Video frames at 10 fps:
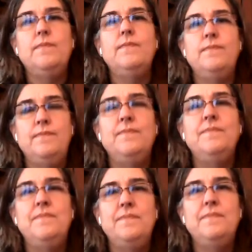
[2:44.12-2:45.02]

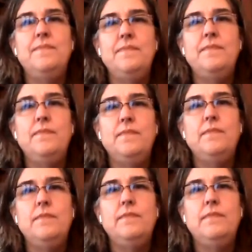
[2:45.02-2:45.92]

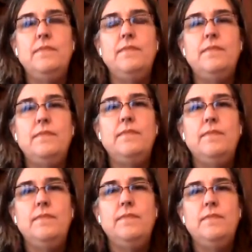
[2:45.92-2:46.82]

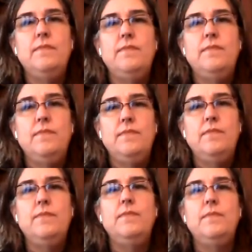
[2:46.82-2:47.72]

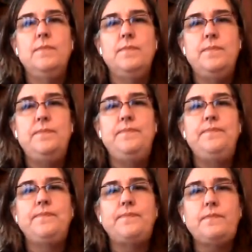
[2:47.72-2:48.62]

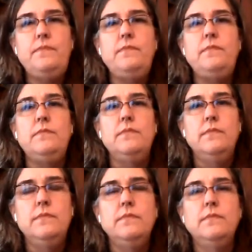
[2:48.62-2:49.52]

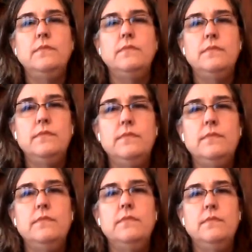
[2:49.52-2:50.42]

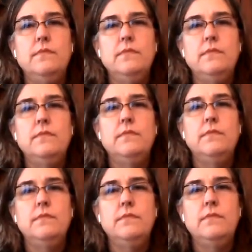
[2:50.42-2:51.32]

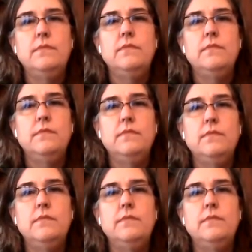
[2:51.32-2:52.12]
This person isn't speaking.